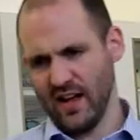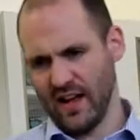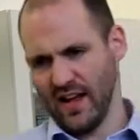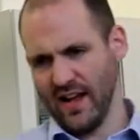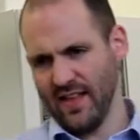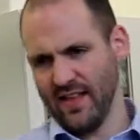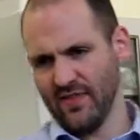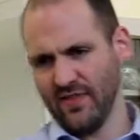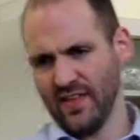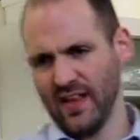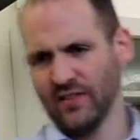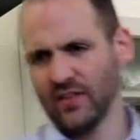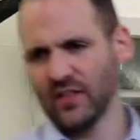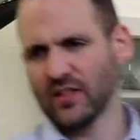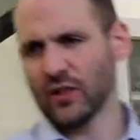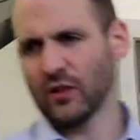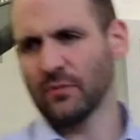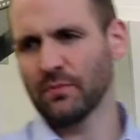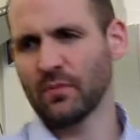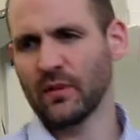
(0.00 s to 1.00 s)
in the
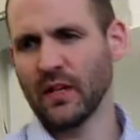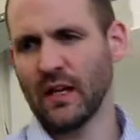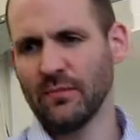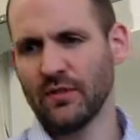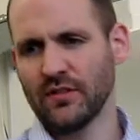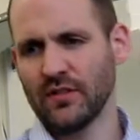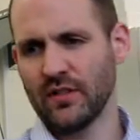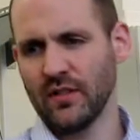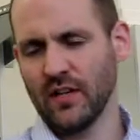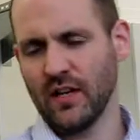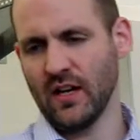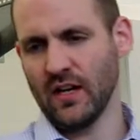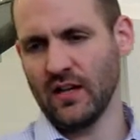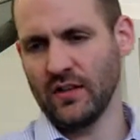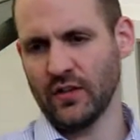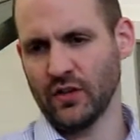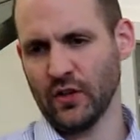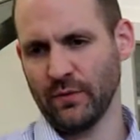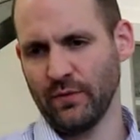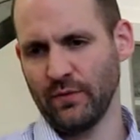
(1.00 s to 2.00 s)
top cupboard,
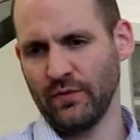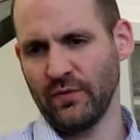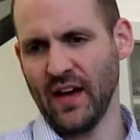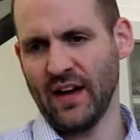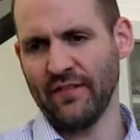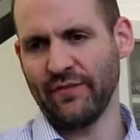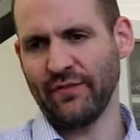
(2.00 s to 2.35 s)
the top of that